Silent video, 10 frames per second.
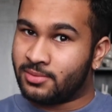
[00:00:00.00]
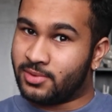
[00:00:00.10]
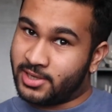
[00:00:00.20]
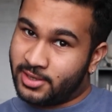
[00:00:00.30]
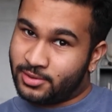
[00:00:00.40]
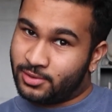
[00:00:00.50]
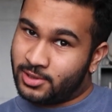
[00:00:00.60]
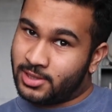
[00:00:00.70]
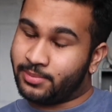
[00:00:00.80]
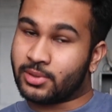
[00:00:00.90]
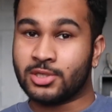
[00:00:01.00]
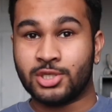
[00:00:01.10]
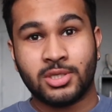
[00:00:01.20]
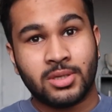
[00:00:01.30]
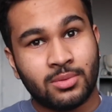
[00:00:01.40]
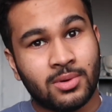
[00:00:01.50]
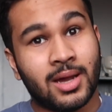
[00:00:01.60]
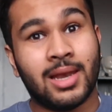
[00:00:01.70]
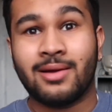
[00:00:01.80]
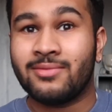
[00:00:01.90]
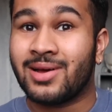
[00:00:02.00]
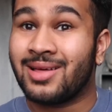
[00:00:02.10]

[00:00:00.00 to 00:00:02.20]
we're gonna call it, because you know what I love,